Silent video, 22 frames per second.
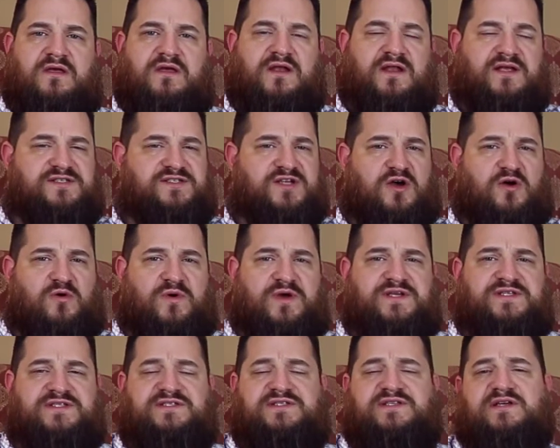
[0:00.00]
And as
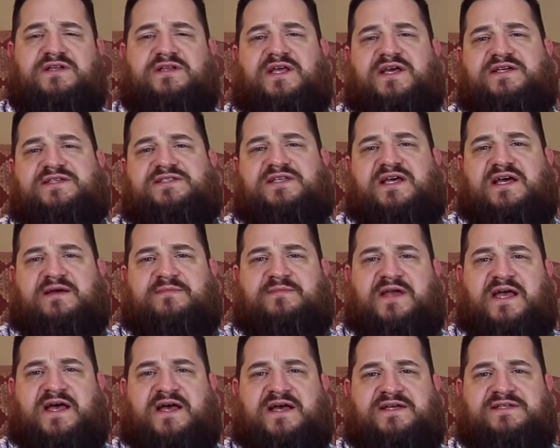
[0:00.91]
always, until next time,
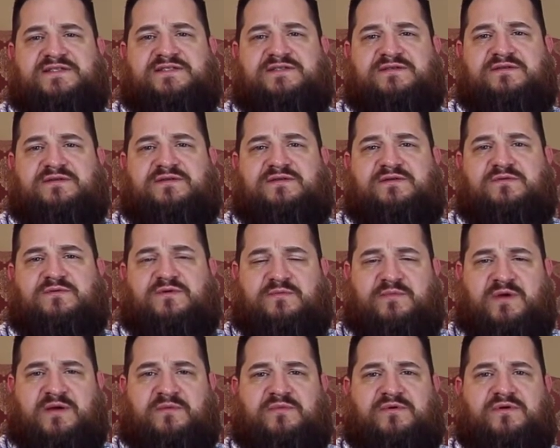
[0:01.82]
guys,
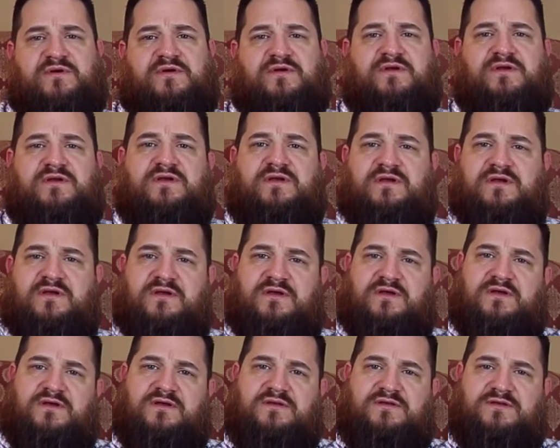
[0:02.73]
remember,
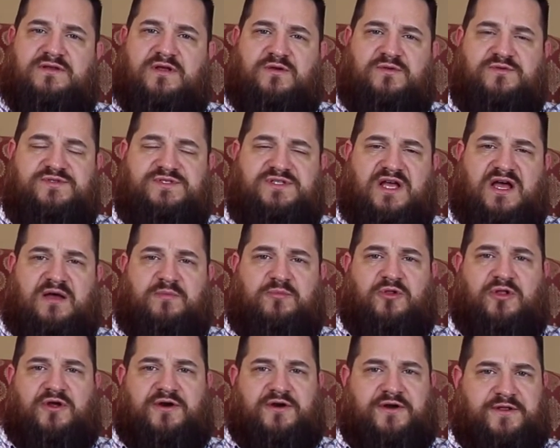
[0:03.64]
don't stop
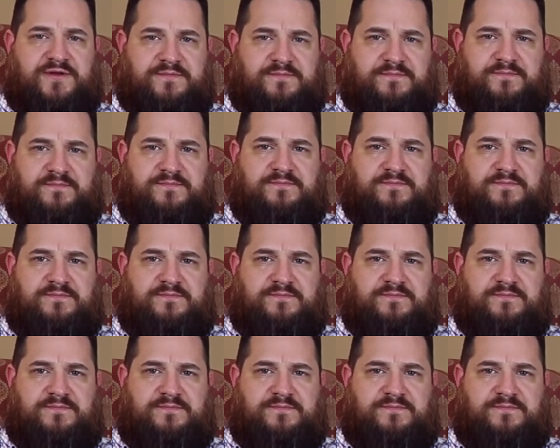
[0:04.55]
learning.